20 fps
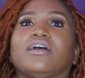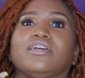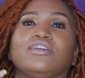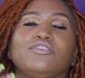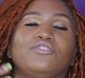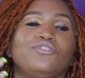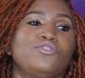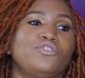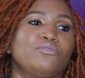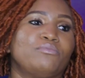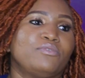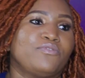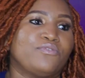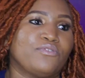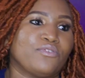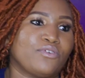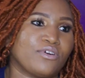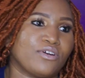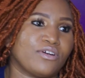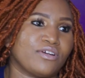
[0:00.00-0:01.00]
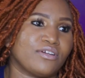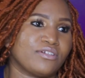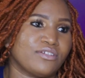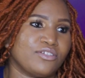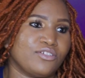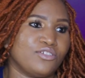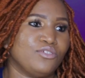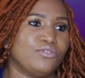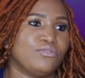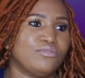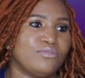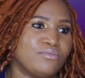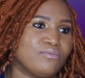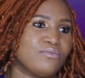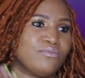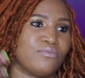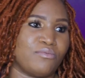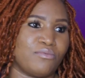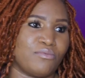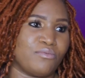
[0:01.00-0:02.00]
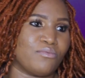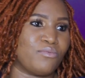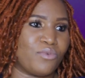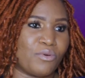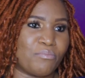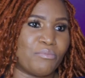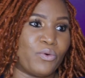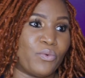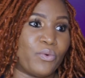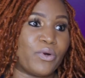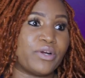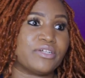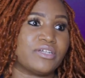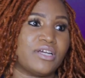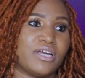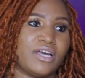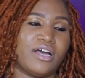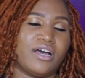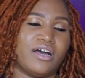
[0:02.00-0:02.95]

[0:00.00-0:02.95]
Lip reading: He knew you before you were born,